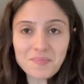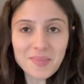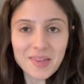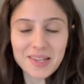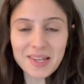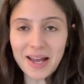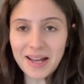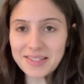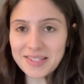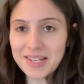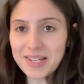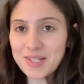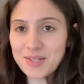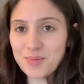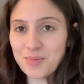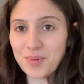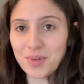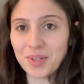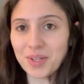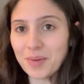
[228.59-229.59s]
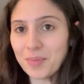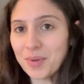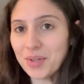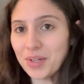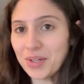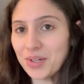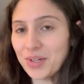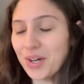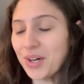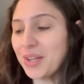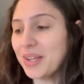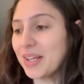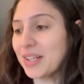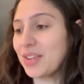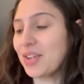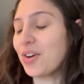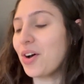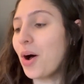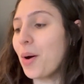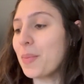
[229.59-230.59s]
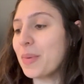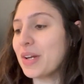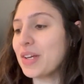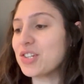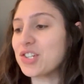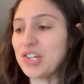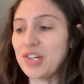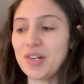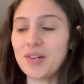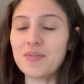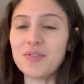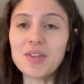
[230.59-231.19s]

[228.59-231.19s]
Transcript: Yeah, it tastes really, really good. Like the combination of